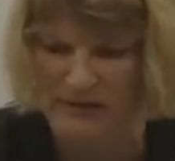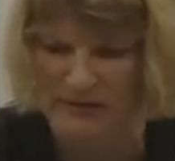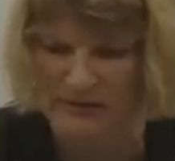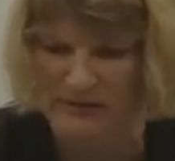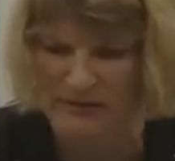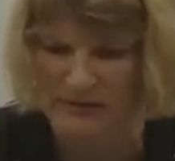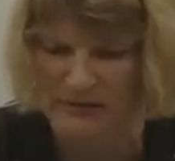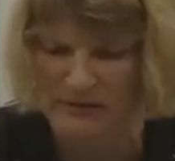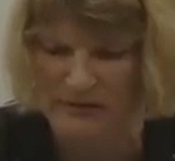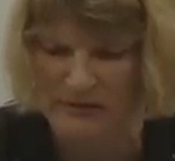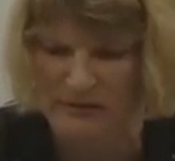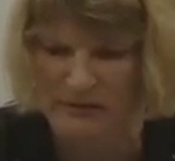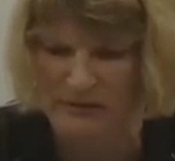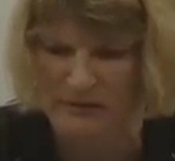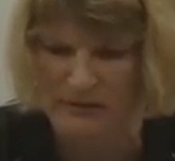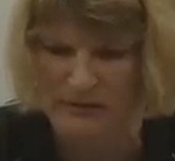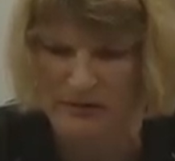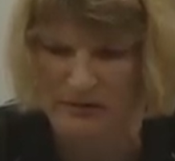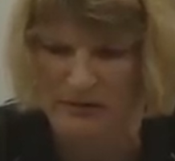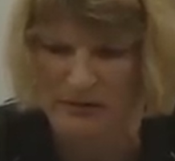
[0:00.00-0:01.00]
you know, the
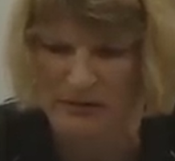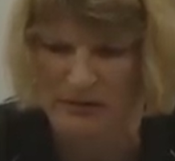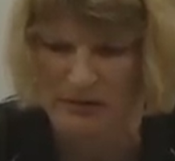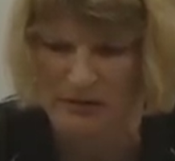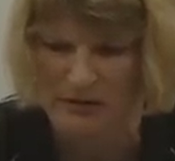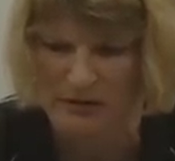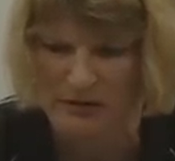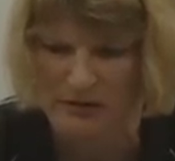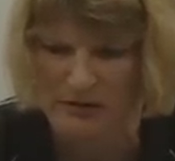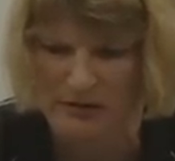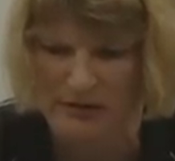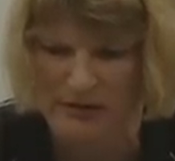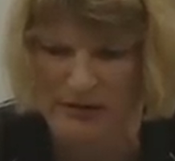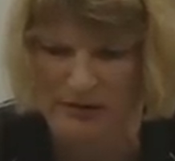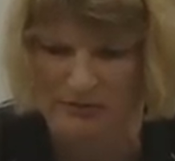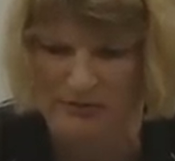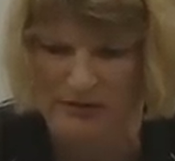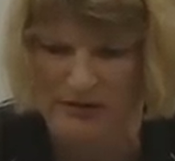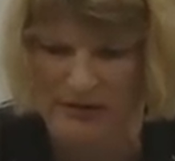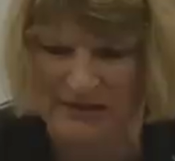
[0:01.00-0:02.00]
first person you see
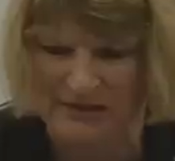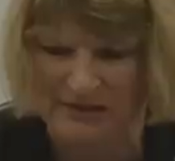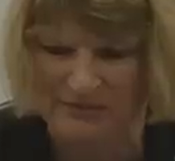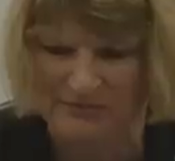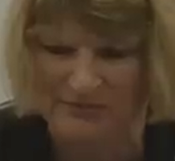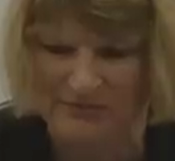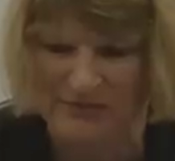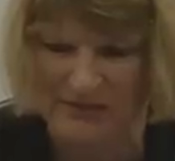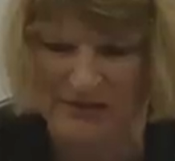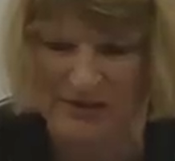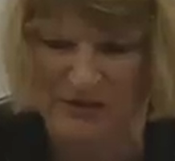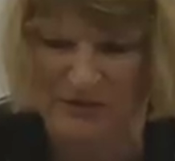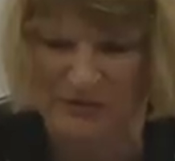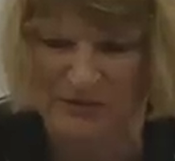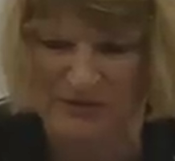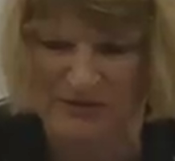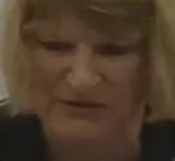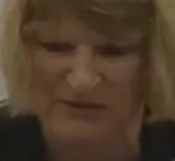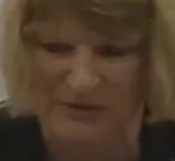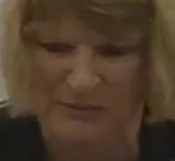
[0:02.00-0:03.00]
after the
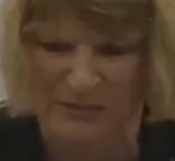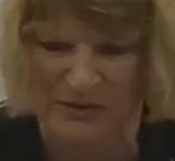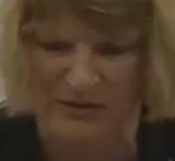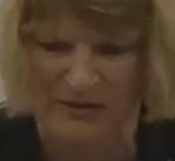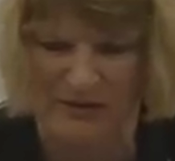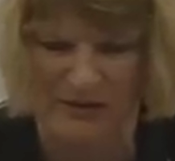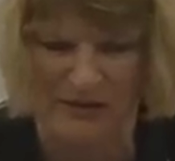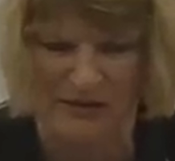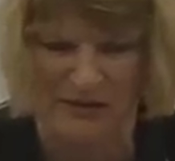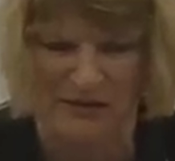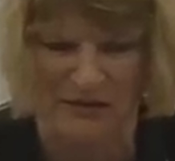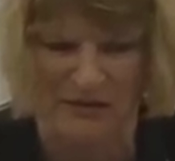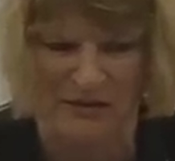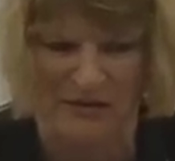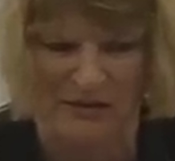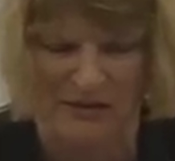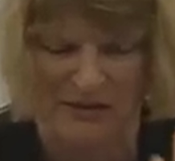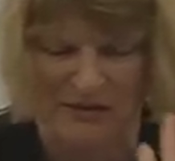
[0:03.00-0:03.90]
consultant is your physio, get